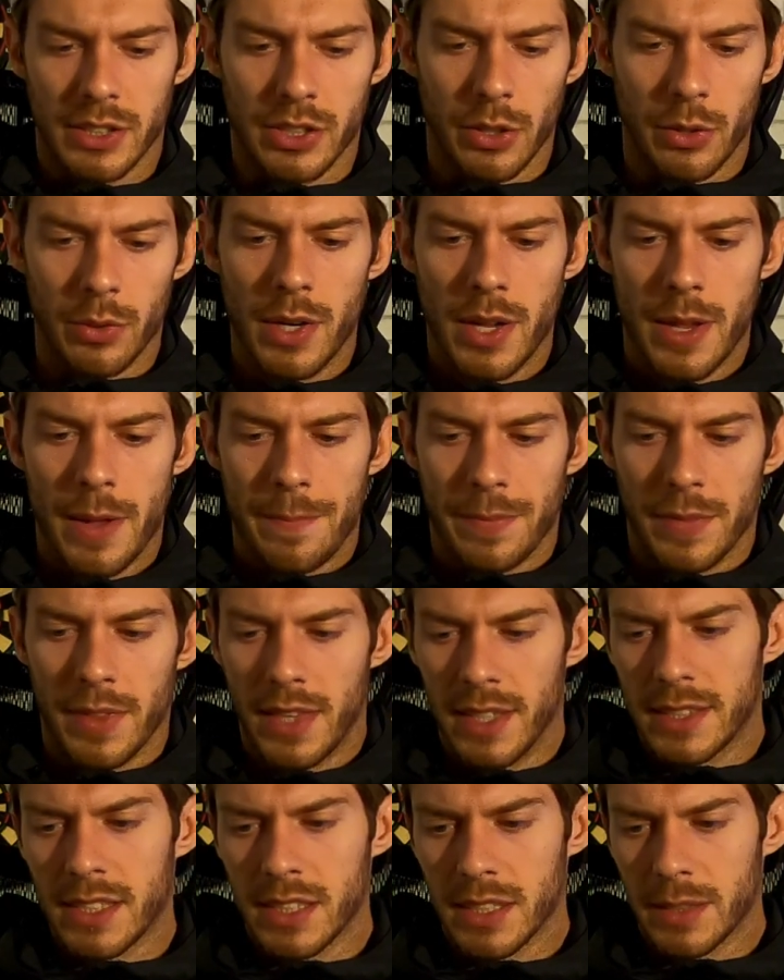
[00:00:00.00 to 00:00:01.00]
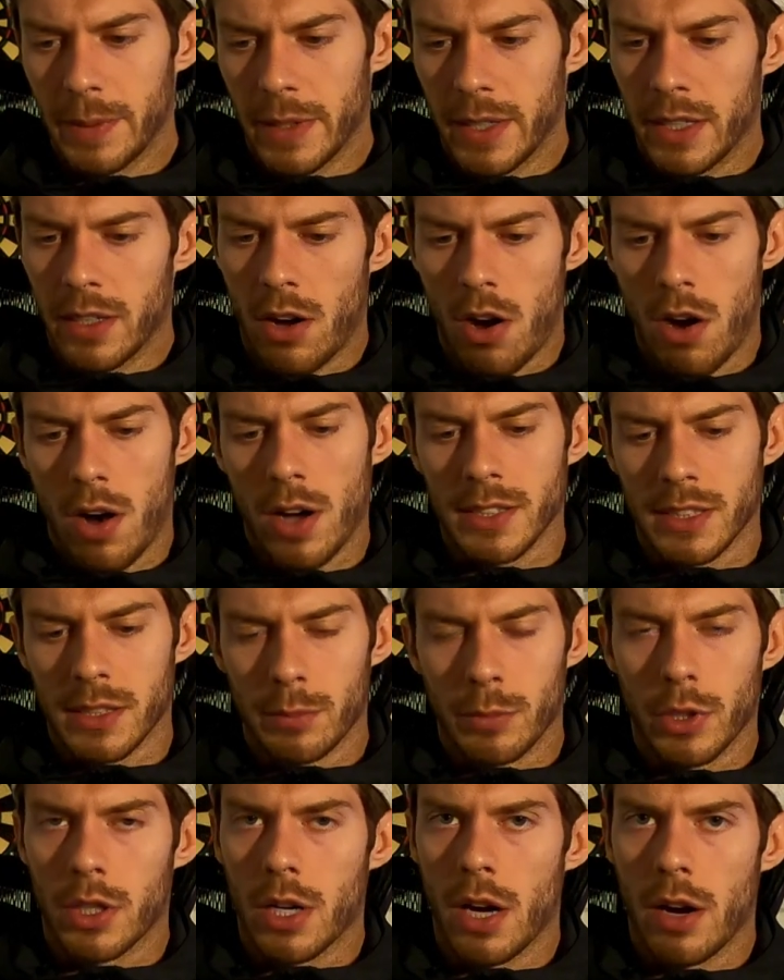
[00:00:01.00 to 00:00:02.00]
So this has been an
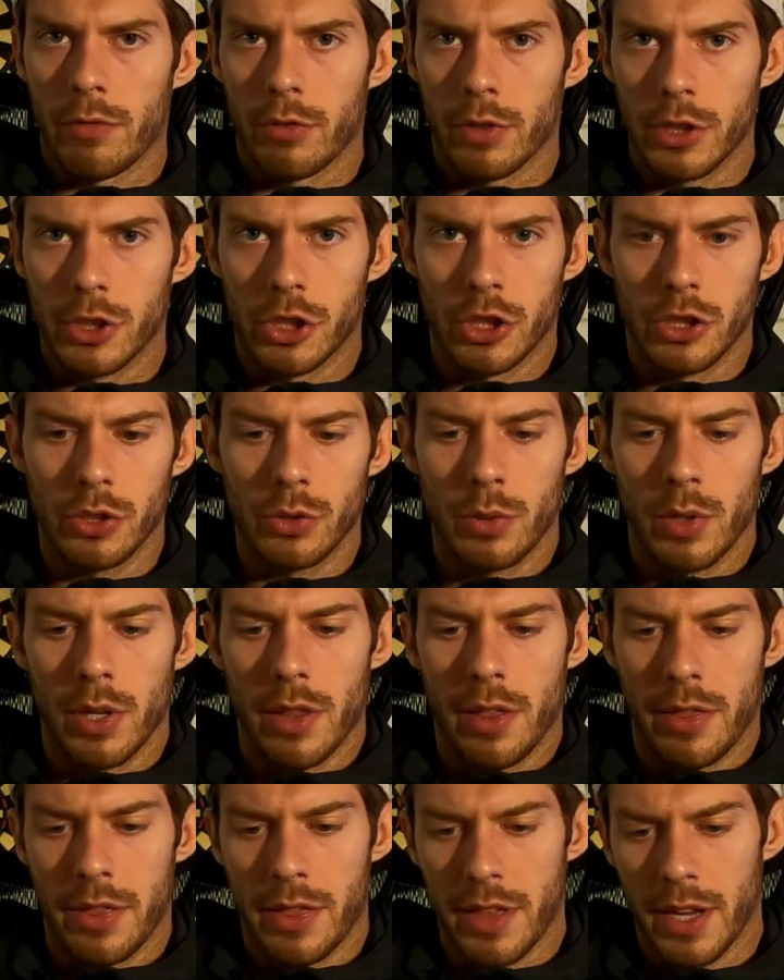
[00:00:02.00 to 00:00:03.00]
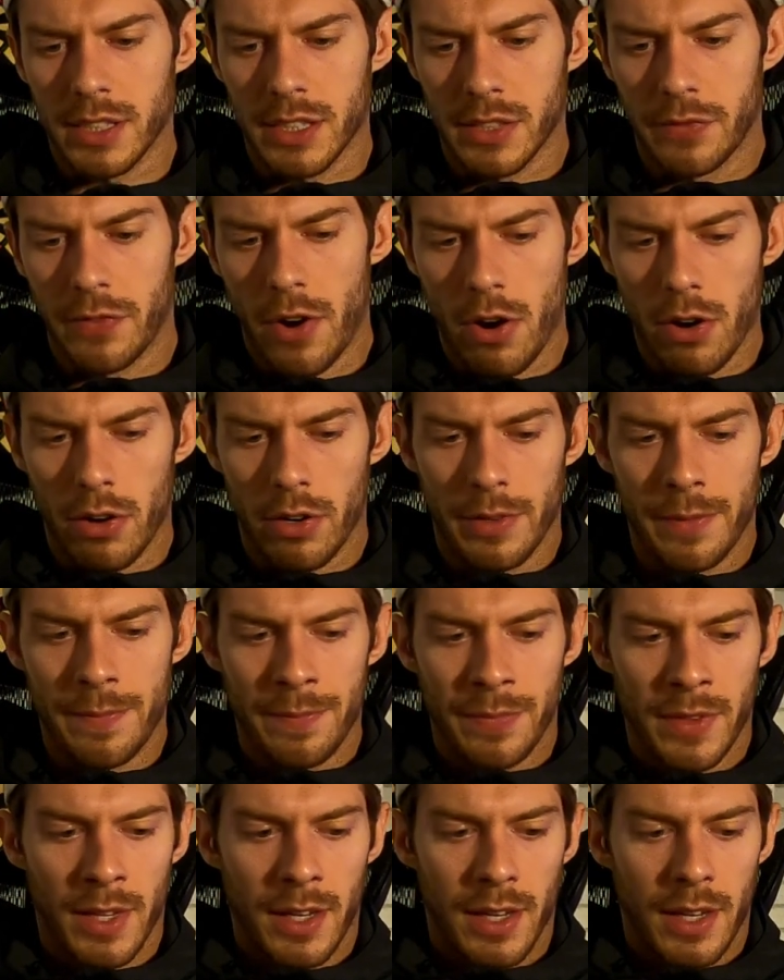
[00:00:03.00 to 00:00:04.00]
awesome recovery shoe thus far,
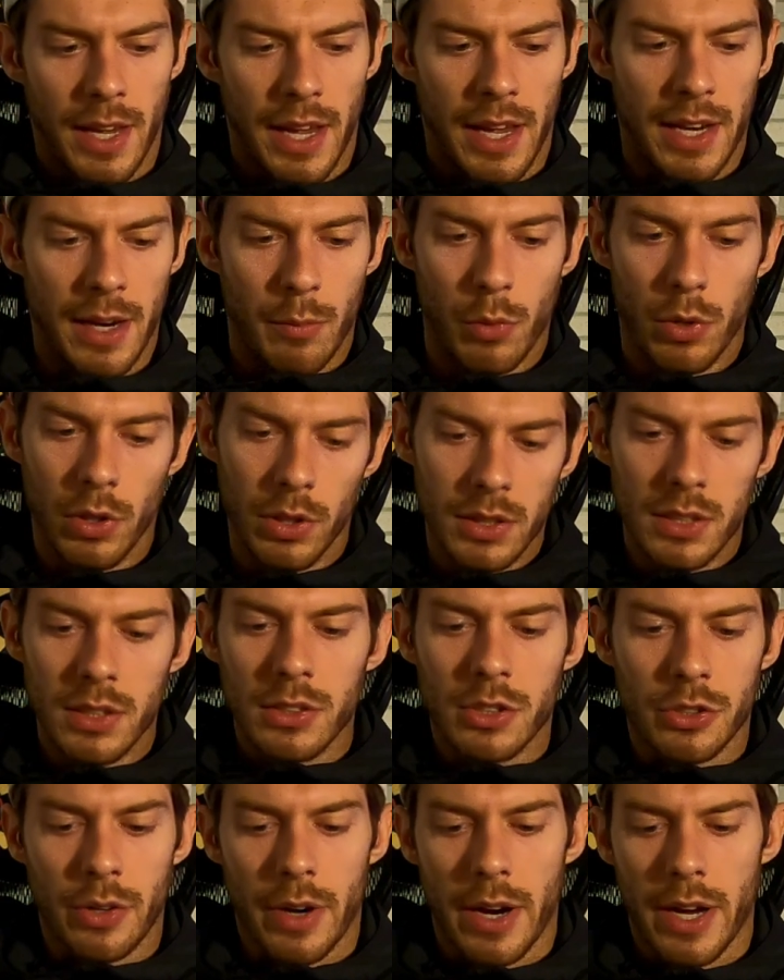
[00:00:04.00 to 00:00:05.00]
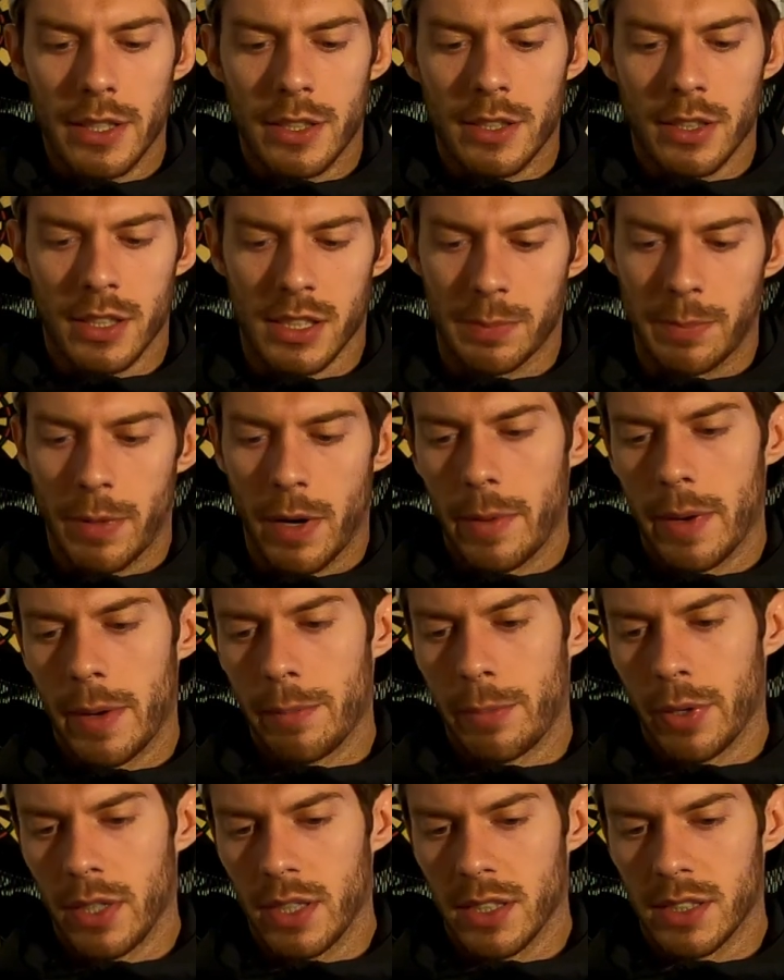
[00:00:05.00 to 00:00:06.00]
and I'm willing to try to
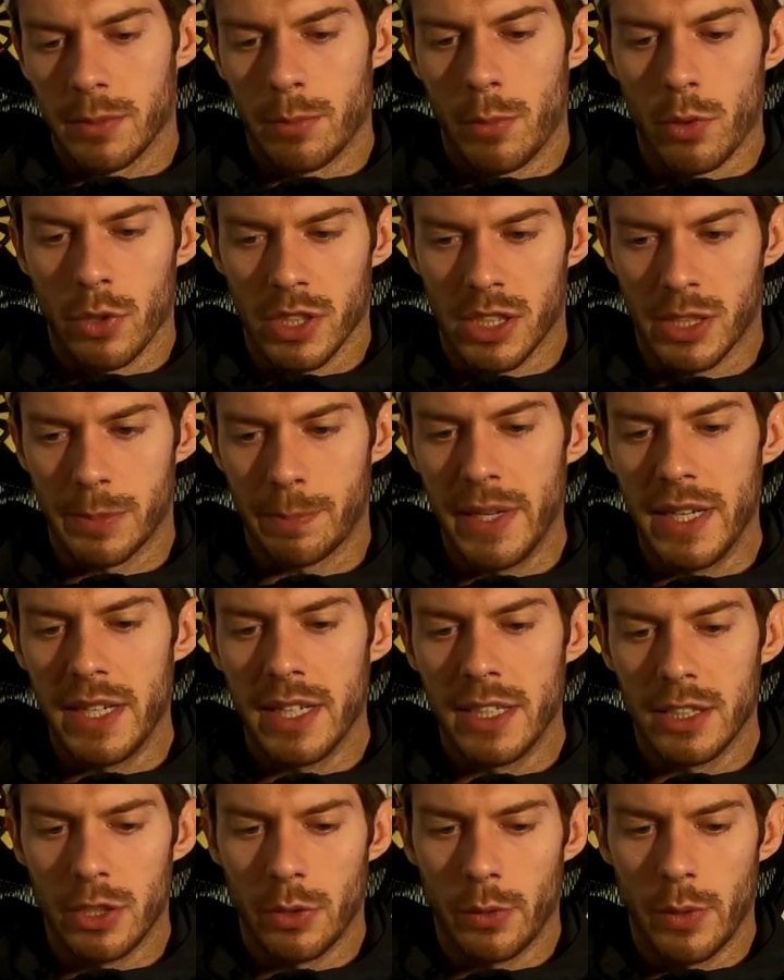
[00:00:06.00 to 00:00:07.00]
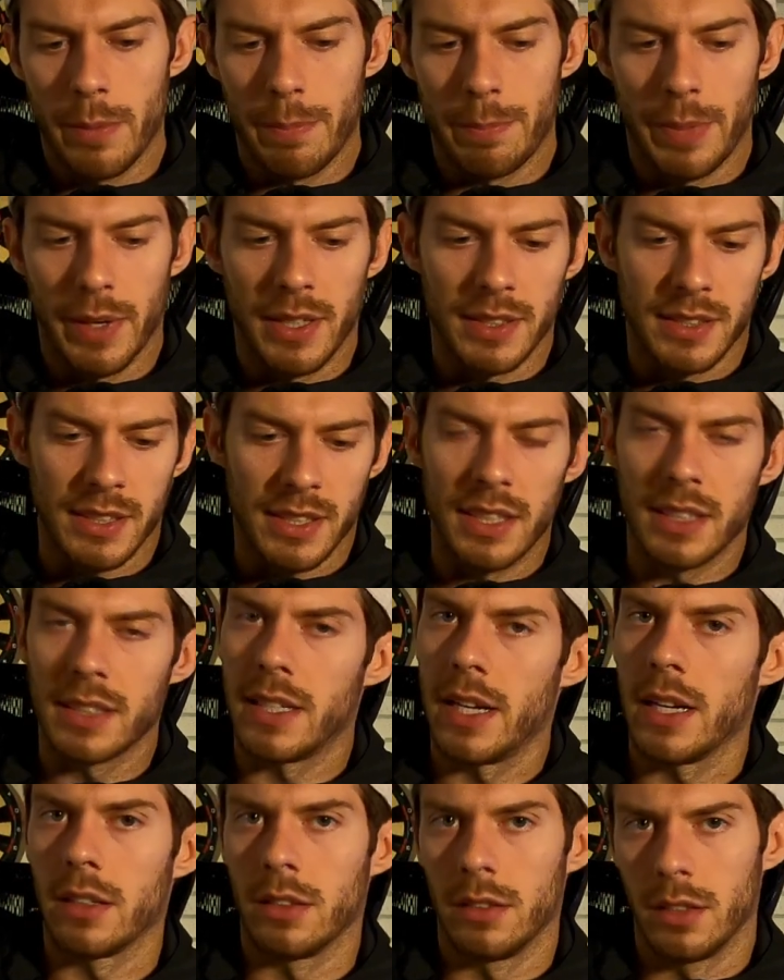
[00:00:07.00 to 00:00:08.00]
experiment putting some more speed into it, but it's going to
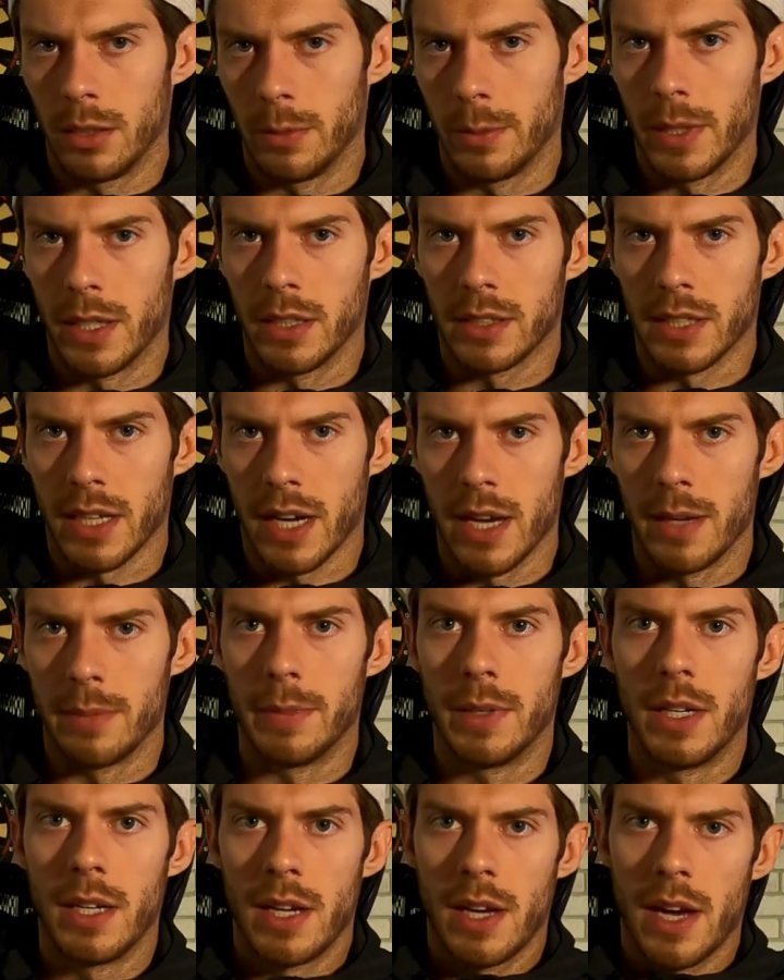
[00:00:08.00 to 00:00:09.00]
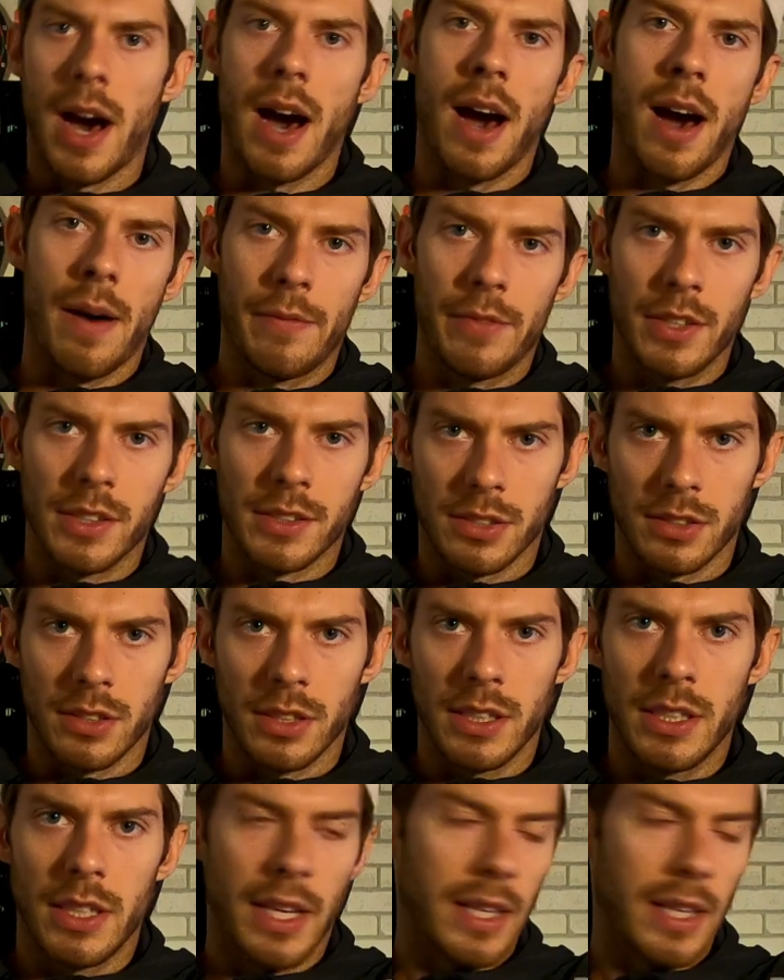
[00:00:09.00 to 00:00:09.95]
take a little bit of time, obviously.